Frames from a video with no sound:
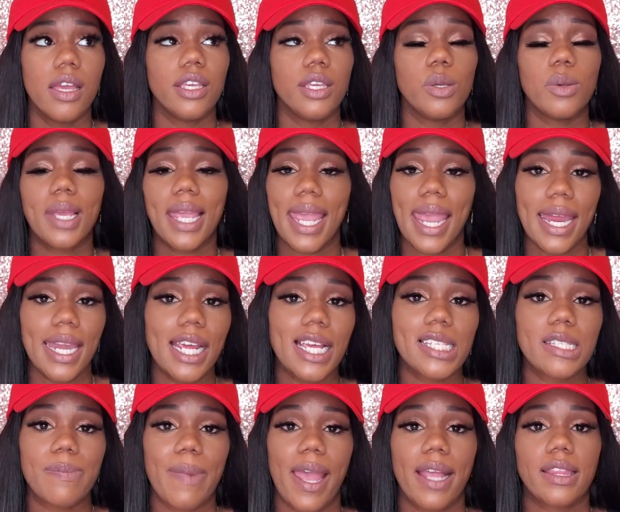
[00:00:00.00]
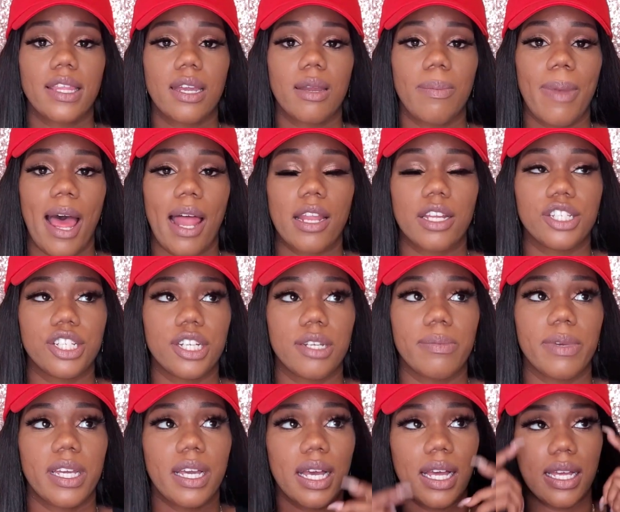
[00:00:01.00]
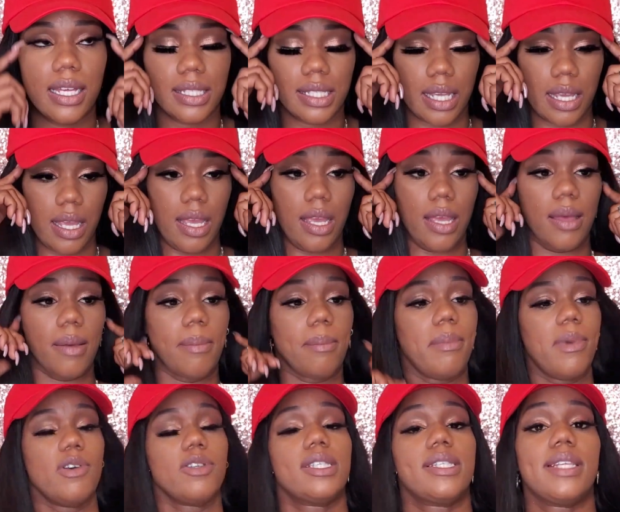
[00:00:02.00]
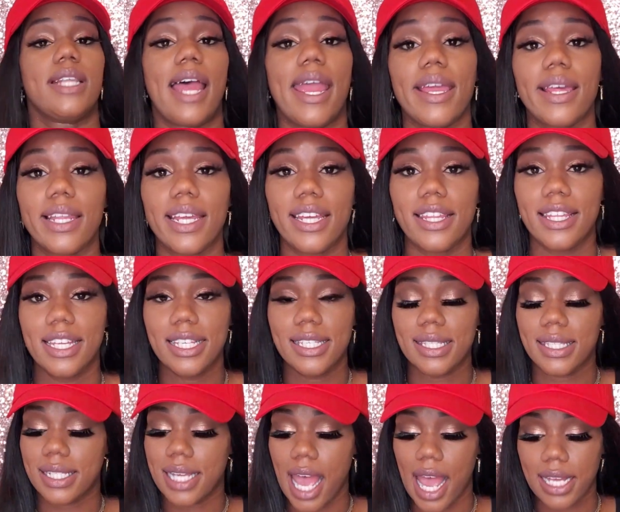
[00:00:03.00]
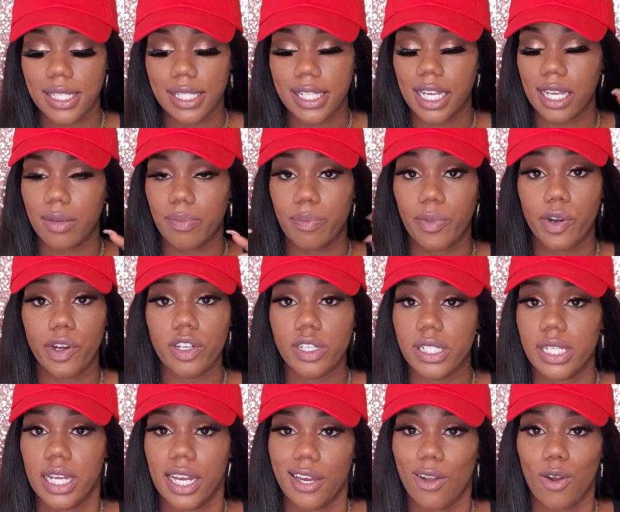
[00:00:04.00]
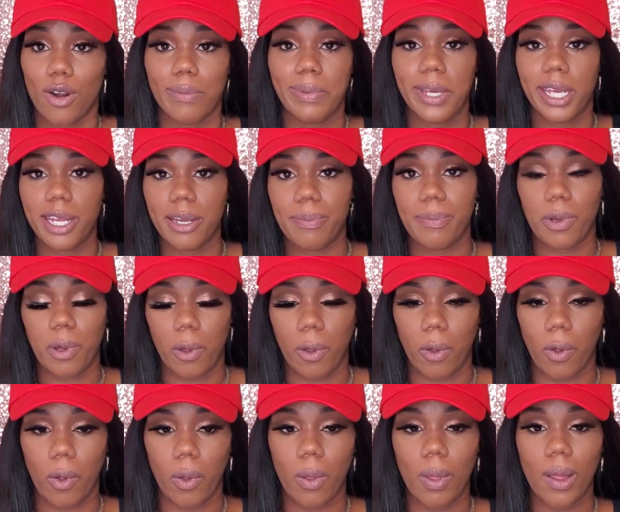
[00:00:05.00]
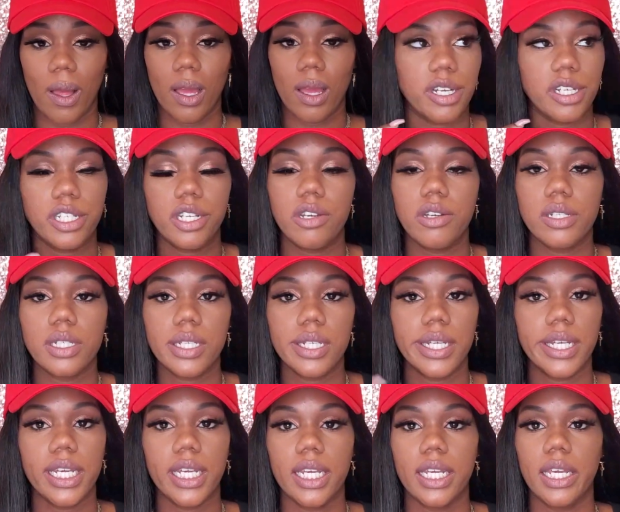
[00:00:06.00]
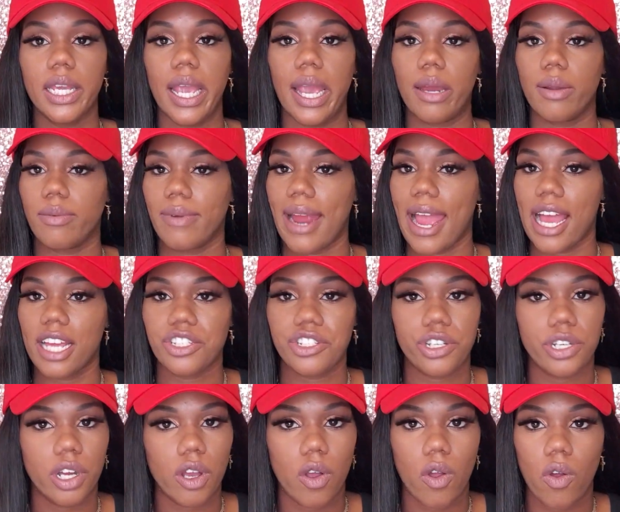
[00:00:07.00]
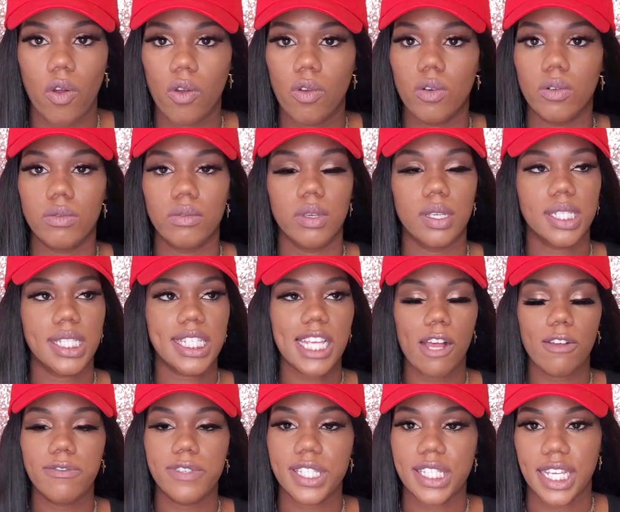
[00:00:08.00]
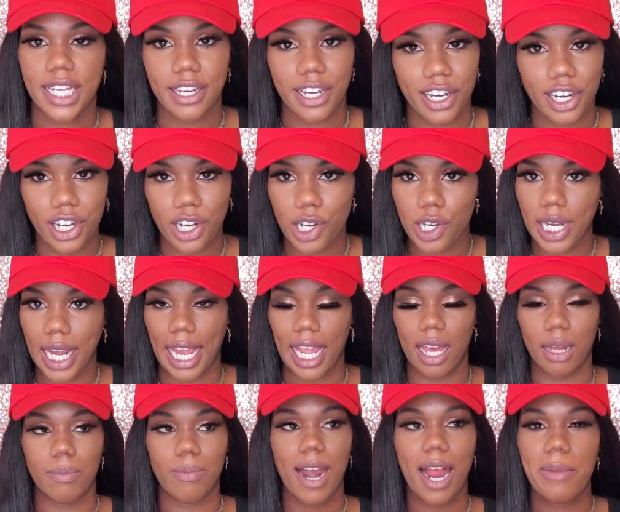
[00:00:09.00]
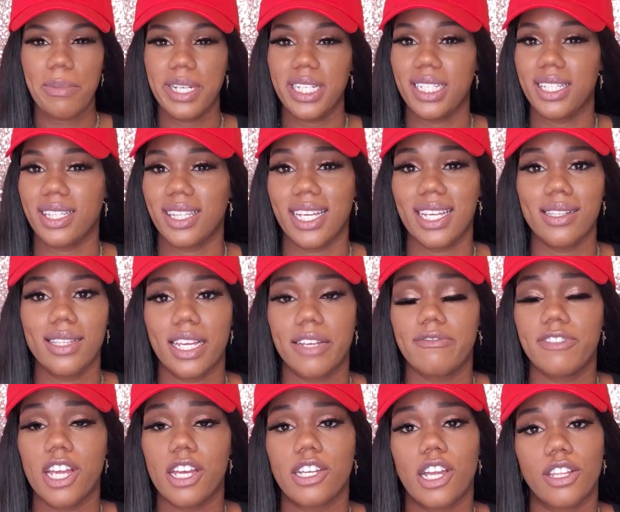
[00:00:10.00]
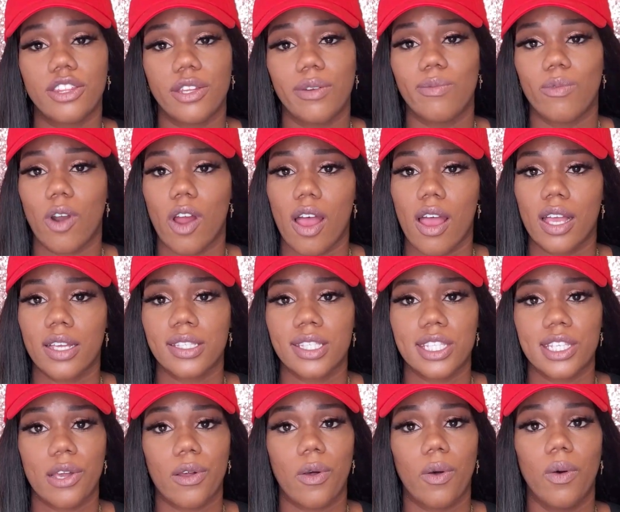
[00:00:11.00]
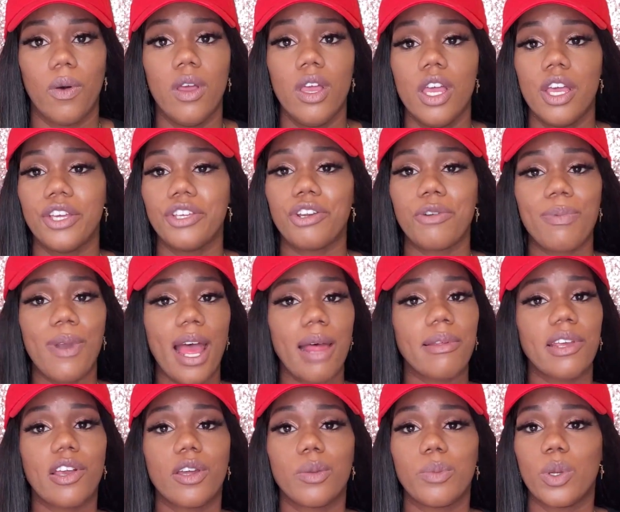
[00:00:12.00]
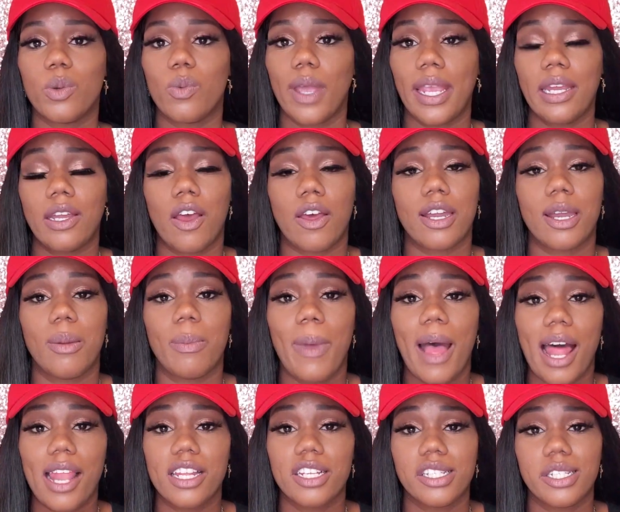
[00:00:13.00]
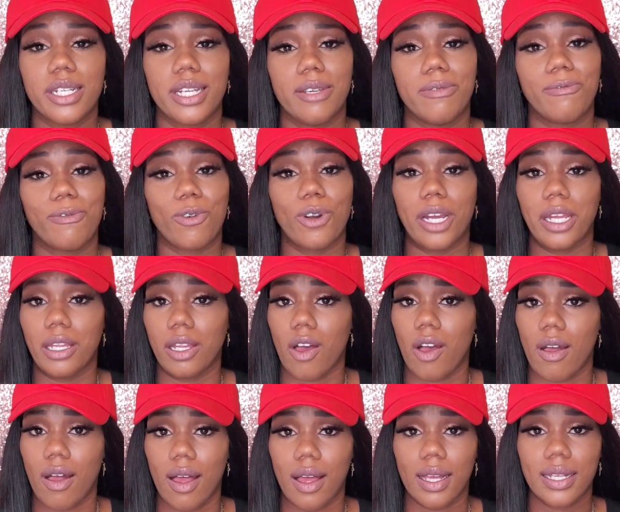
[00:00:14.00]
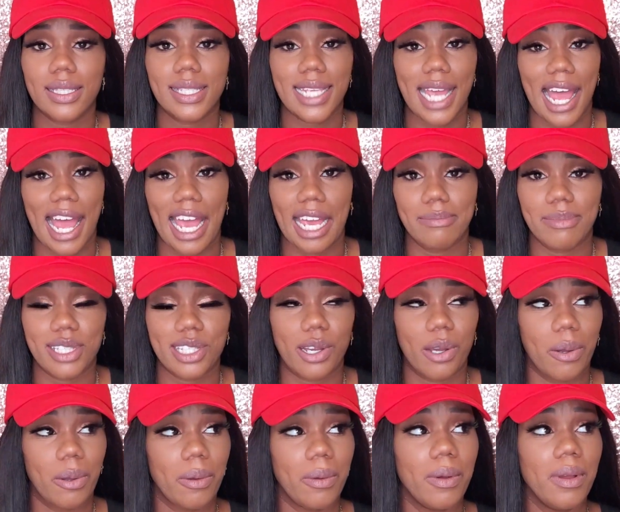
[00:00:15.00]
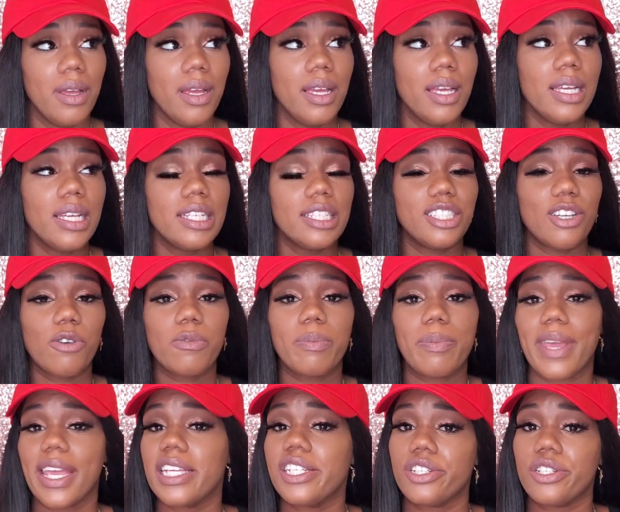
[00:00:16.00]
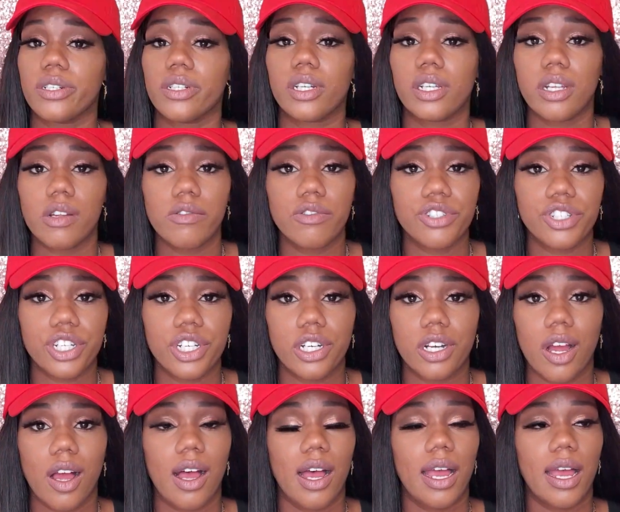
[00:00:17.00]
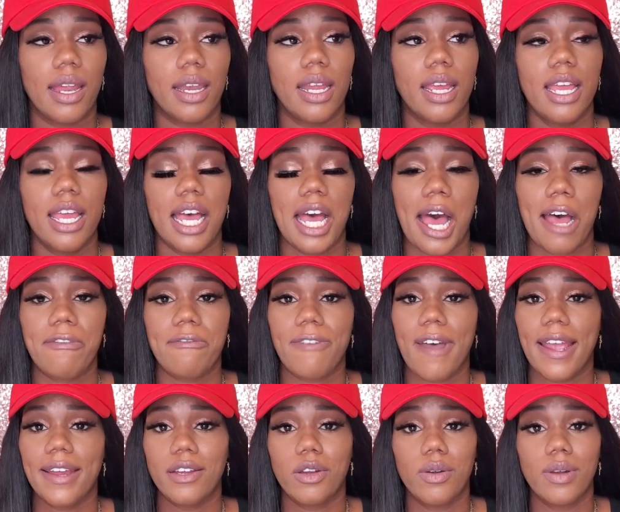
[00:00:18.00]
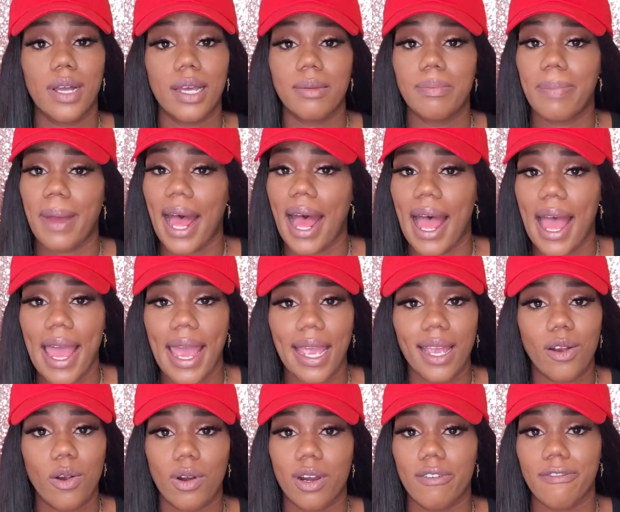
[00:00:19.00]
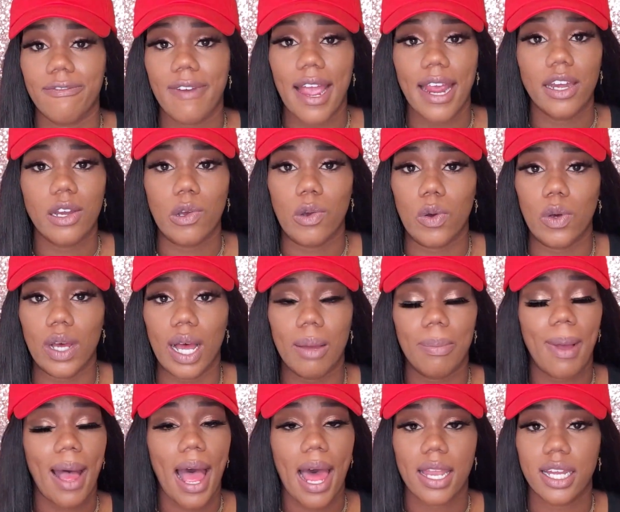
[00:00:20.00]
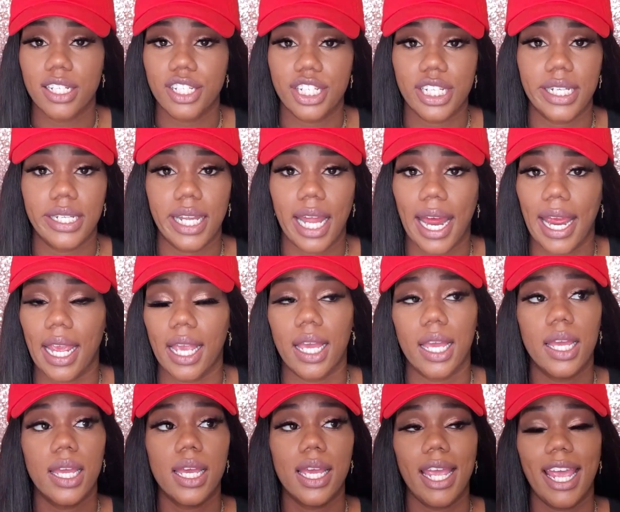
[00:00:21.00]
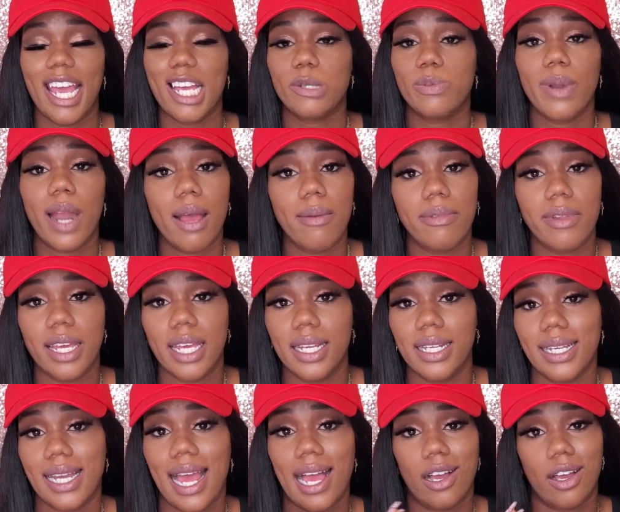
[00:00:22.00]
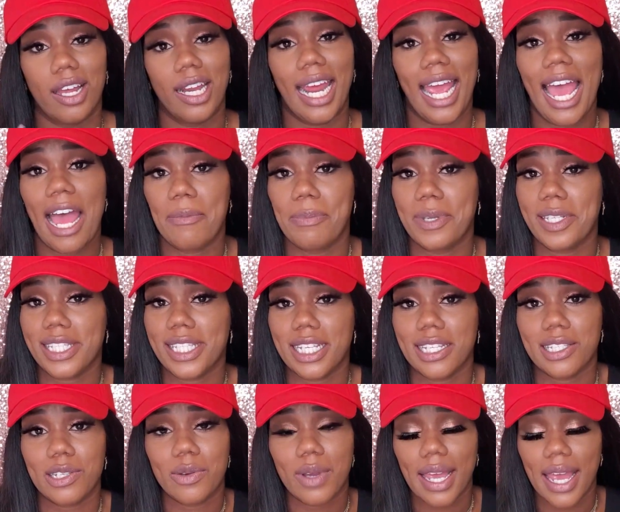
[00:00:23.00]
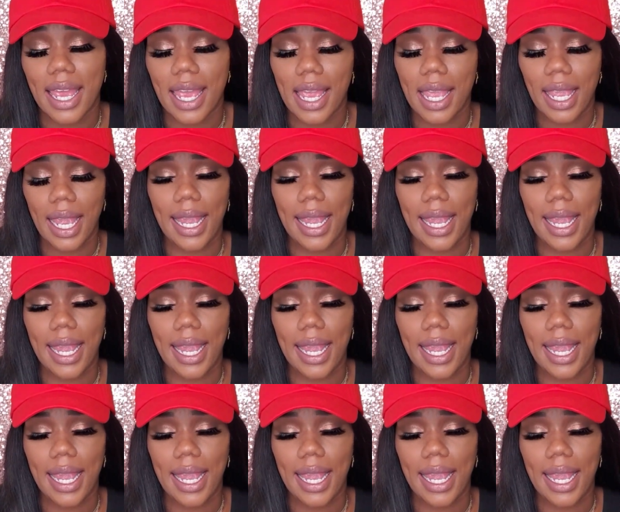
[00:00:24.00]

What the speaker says: You can't expect an apology, because most likely this toxic person or people are usually irrational, self-centered, and probably think they've done nothing wrong. So you're probably going to be waiting on an apology for a long time. So don't base your closure on a final goodbye or a final apology. Like, it's probably not going to happen, sis, okay?